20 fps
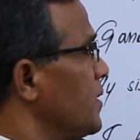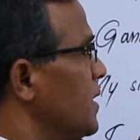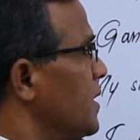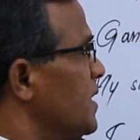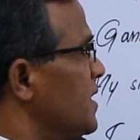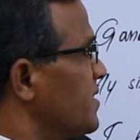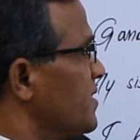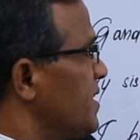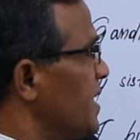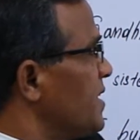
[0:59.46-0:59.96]

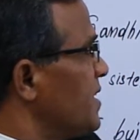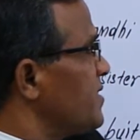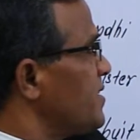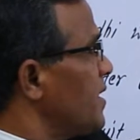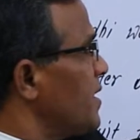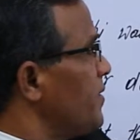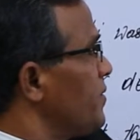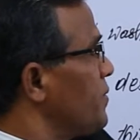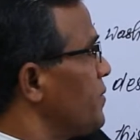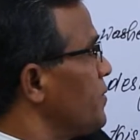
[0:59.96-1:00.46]
in the sense
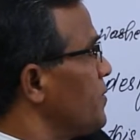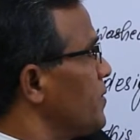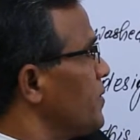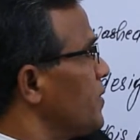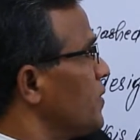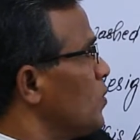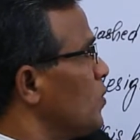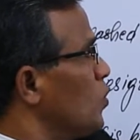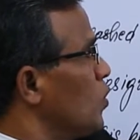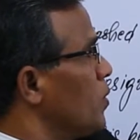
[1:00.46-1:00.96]
of
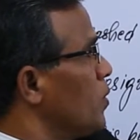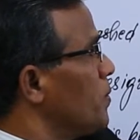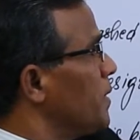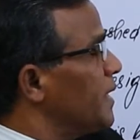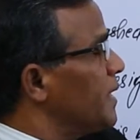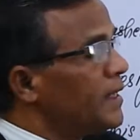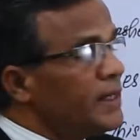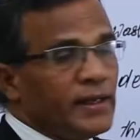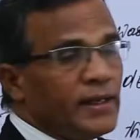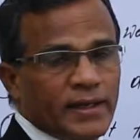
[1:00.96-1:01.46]

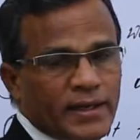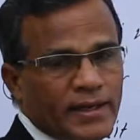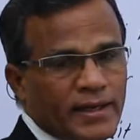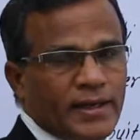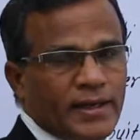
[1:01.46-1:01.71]
nobody